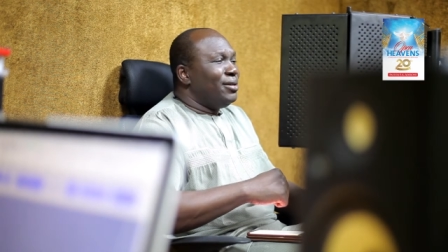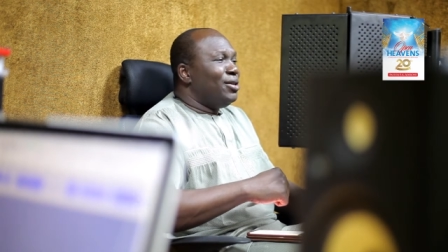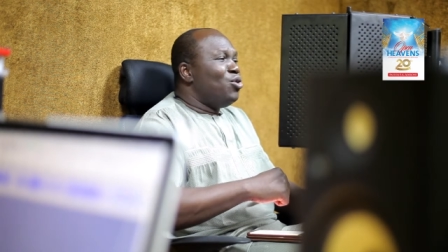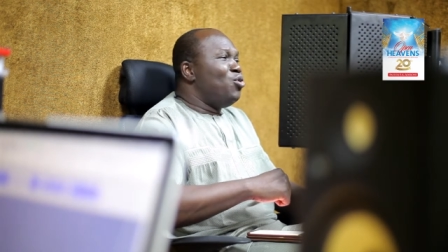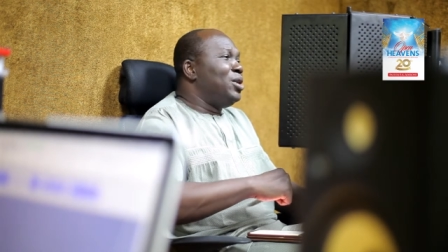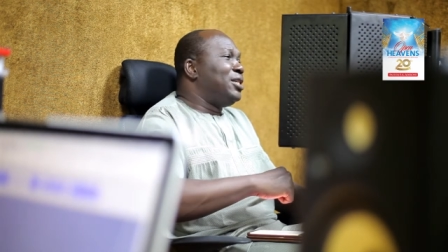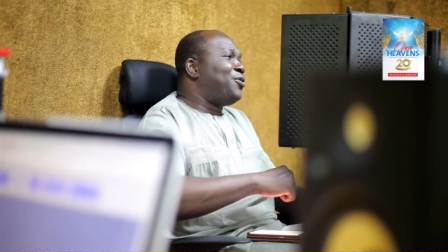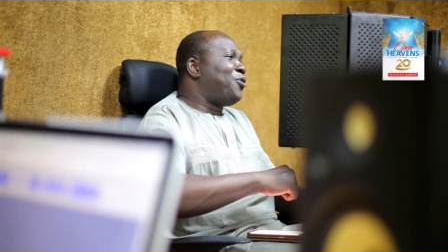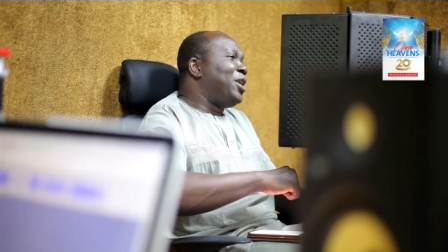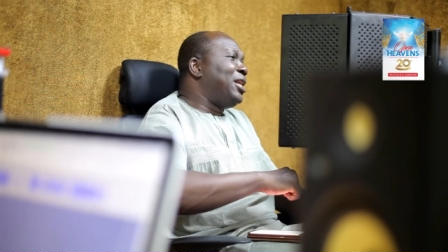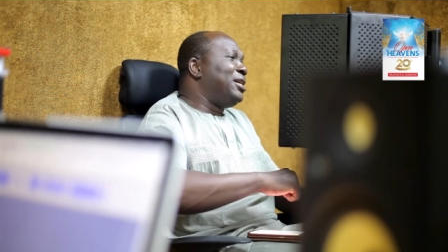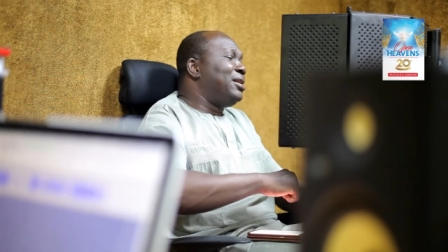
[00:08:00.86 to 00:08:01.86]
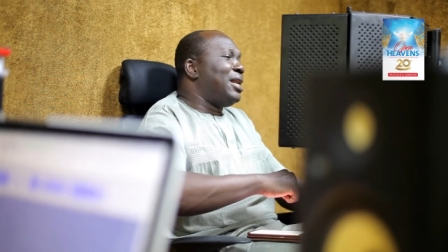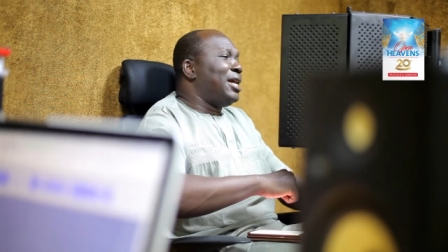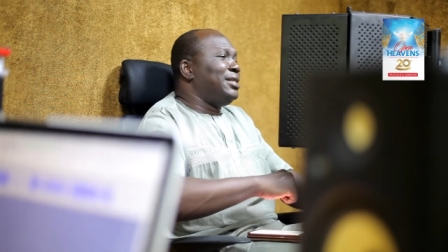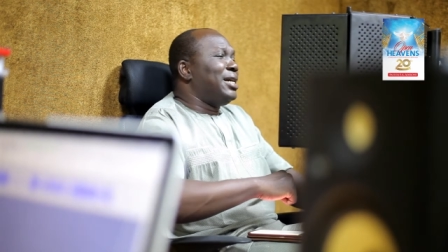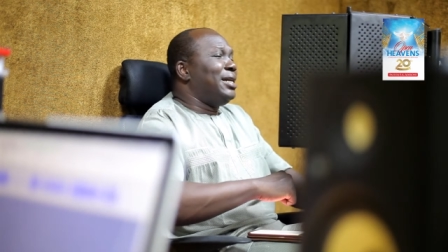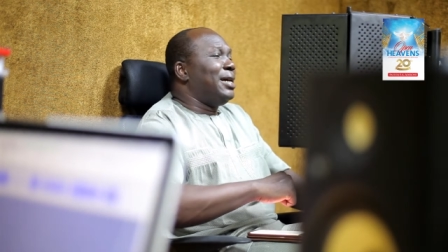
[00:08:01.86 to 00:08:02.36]
who is feeling
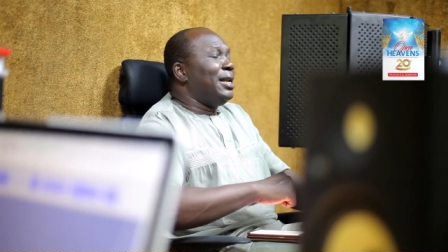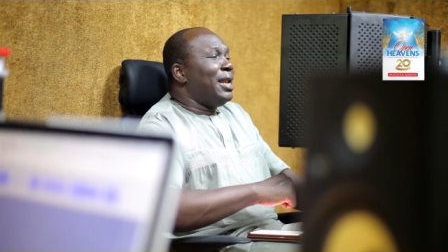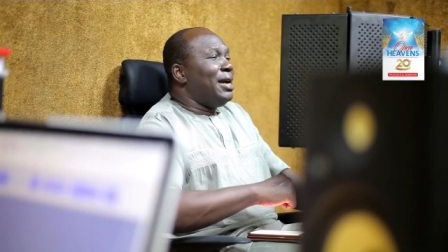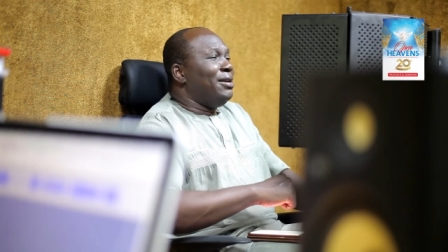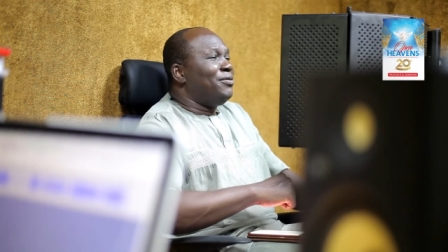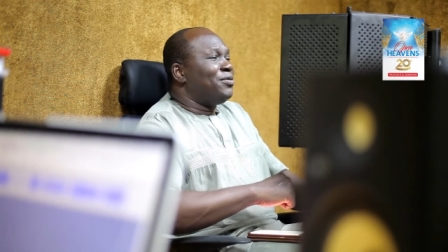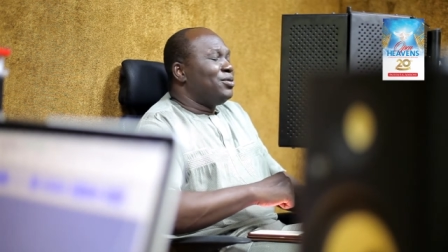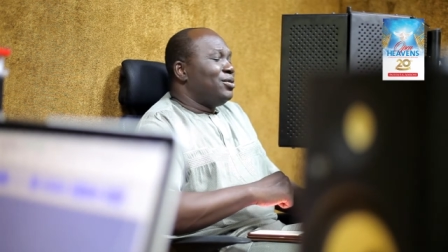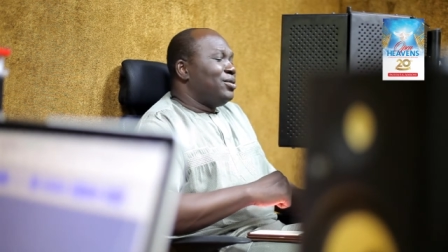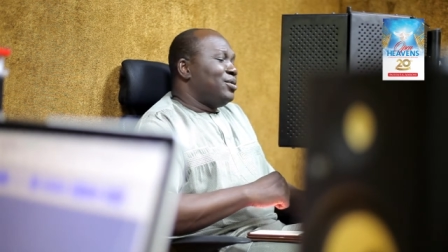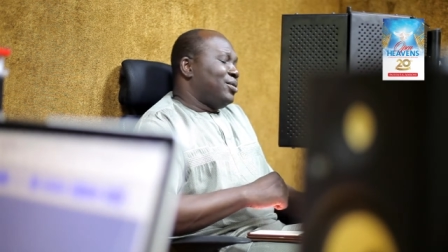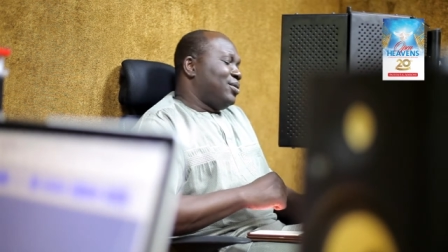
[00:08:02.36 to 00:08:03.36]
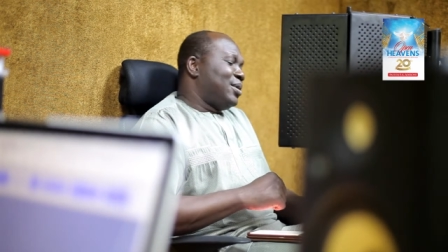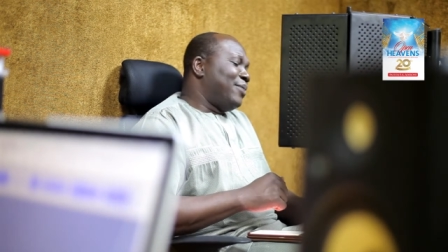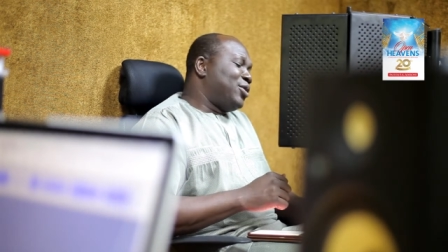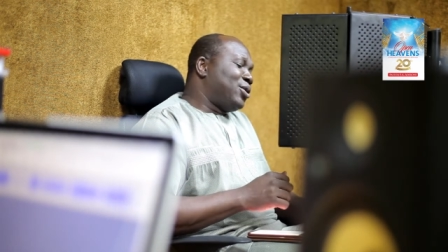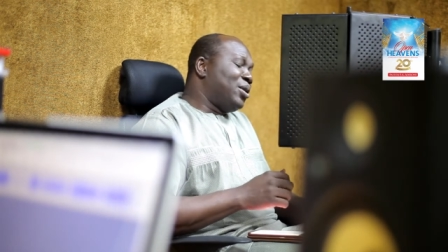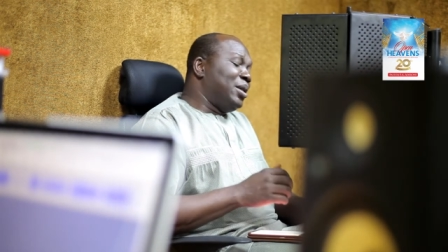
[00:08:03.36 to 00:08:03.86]
larger than life, I'm
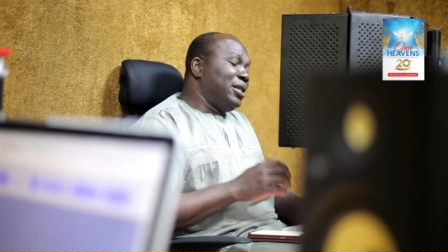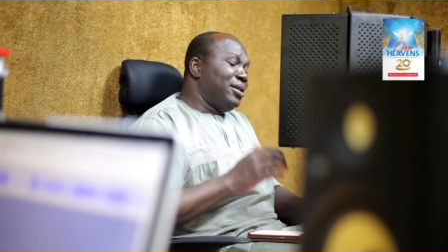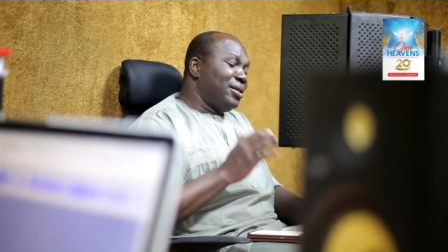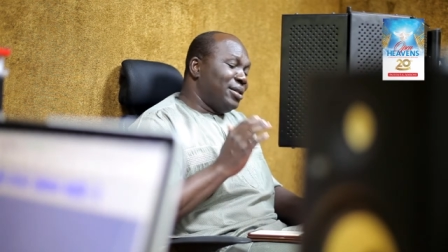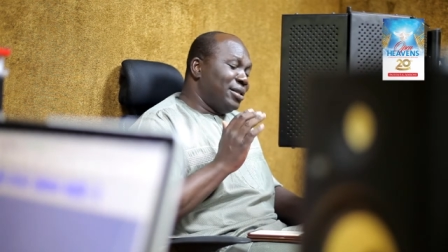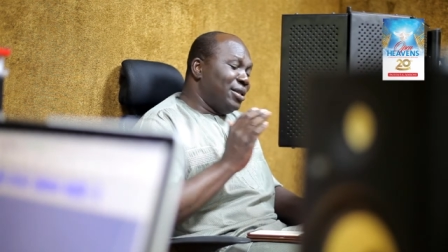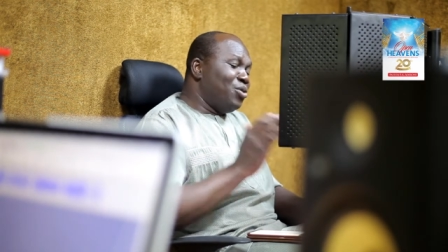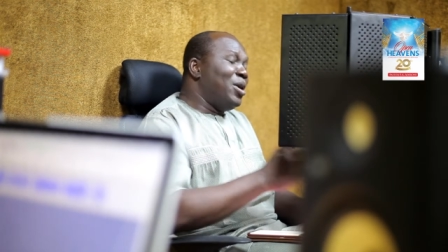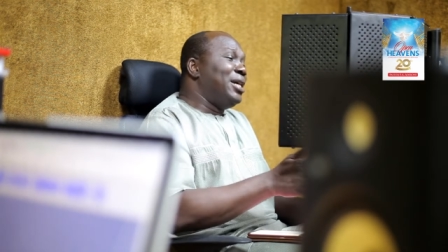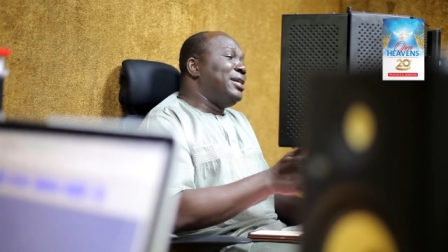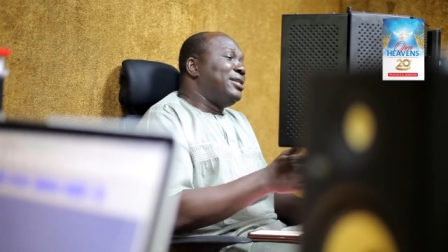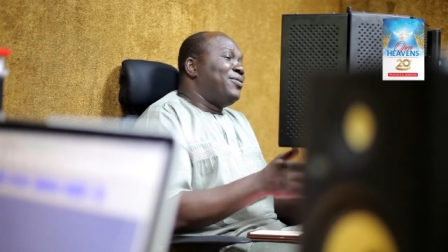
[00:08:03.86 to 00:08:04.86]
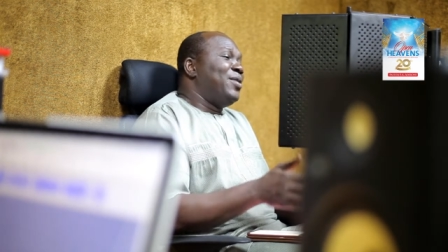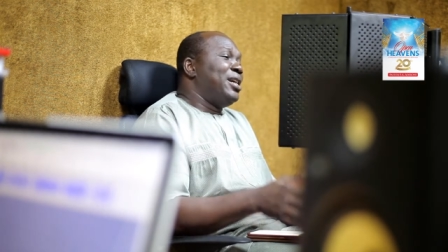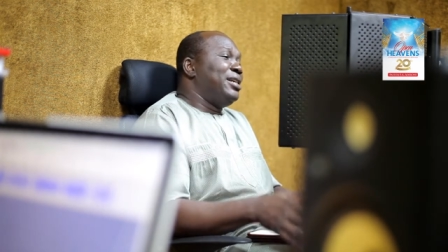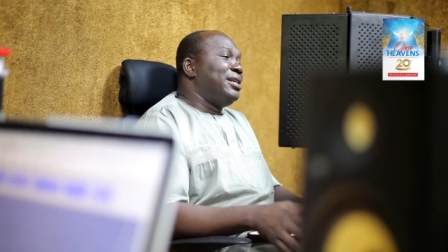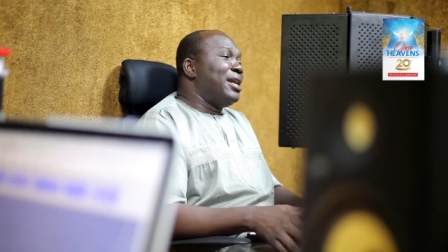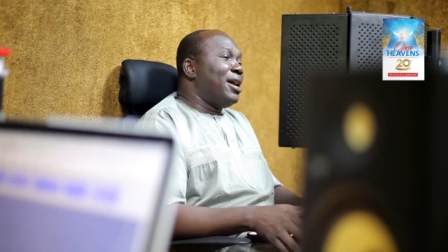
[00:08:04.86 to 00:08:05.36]
sorry, the way is
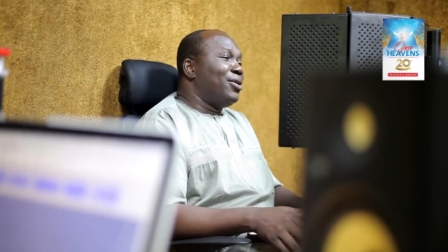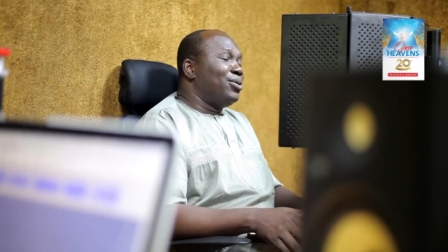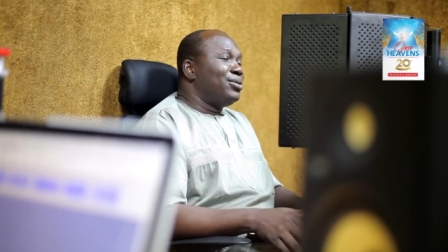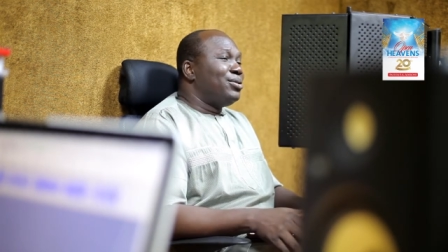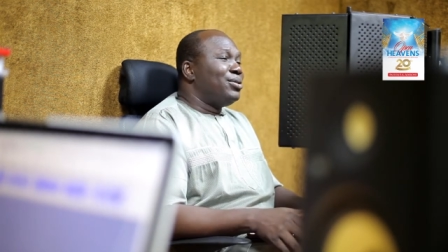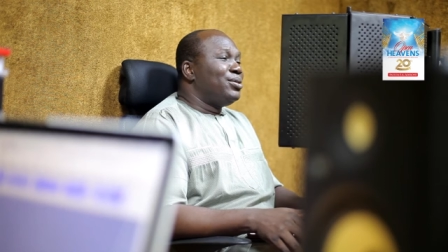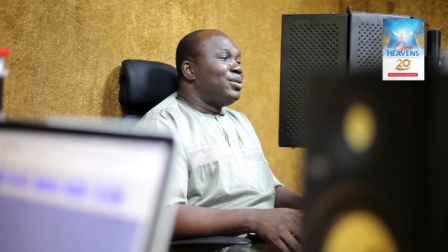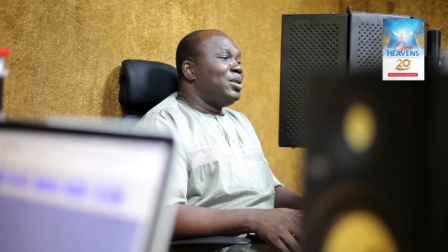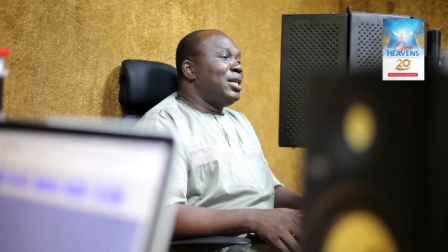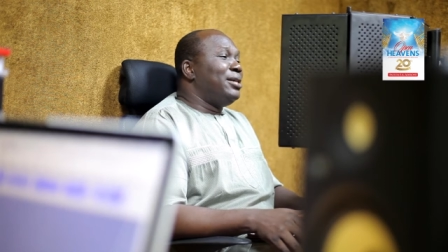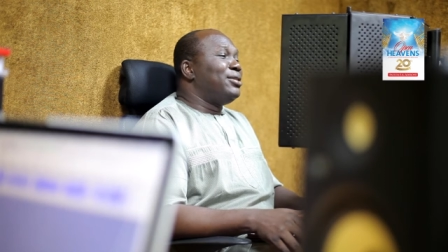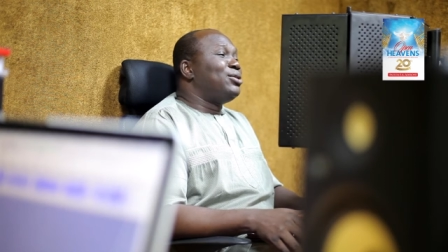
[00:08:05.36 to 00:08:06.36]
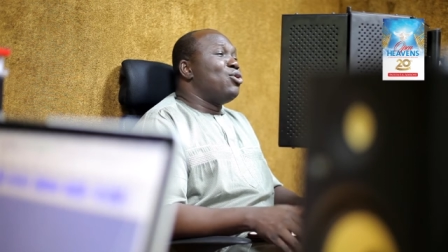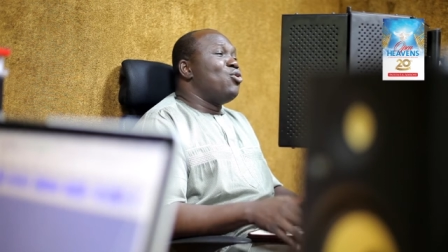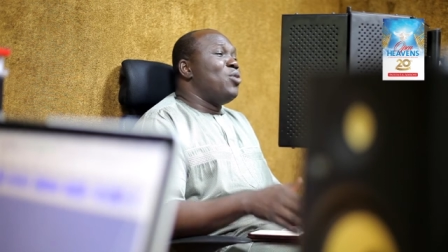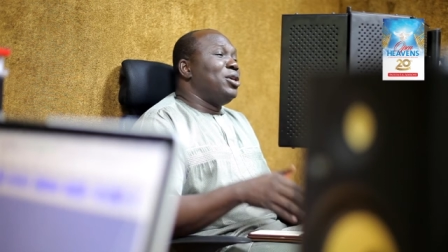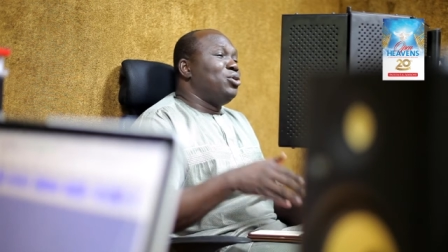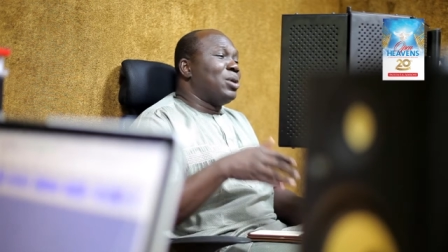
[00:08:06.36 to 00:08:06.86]
very narrow. There is no
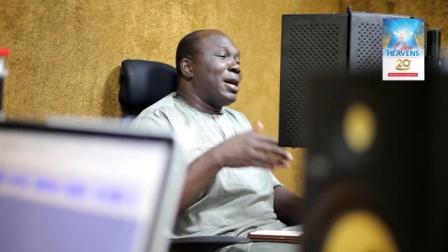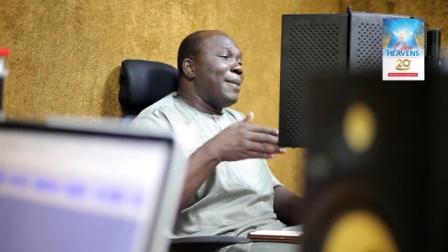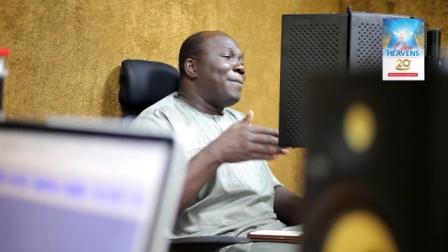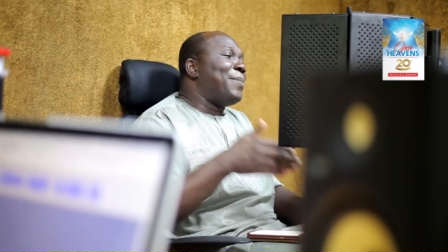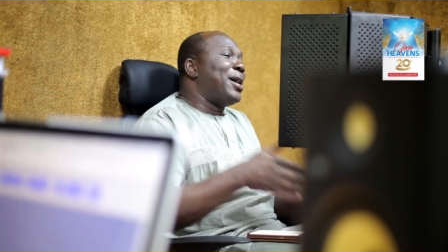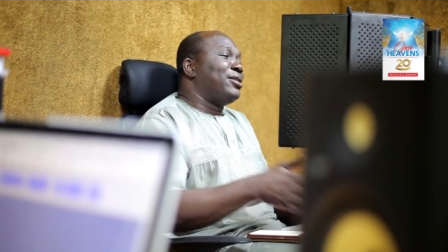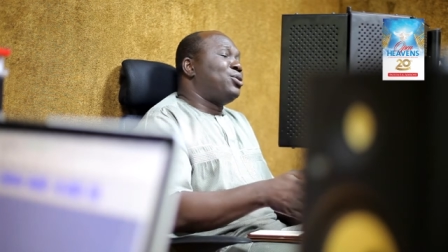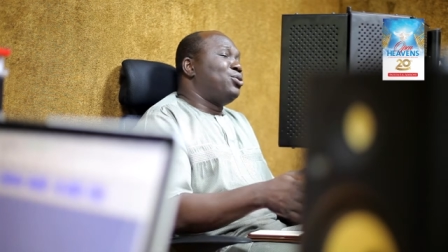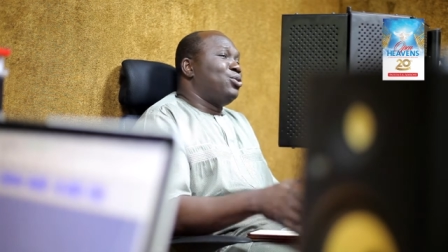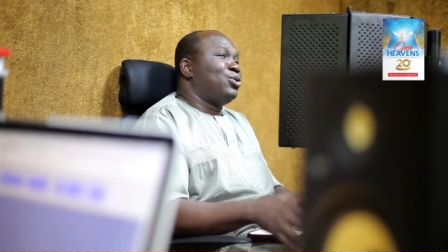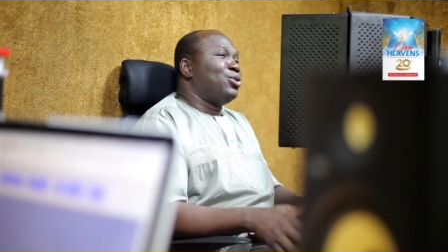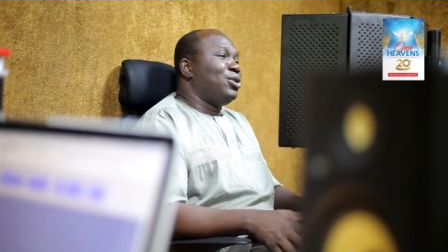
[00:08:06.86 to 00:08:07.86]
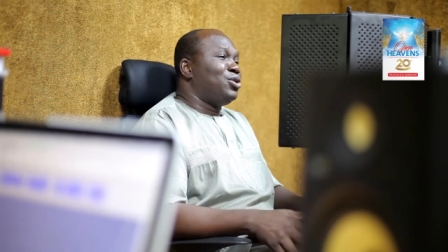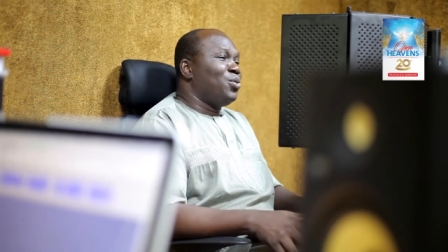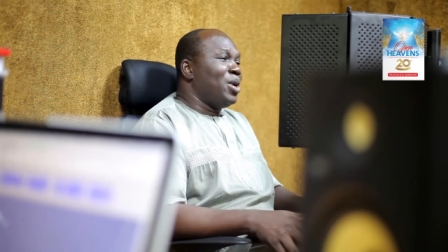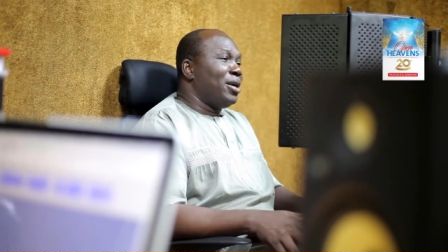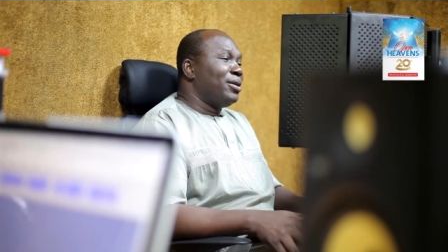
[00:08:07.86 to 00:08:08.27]
way you can pass through such way.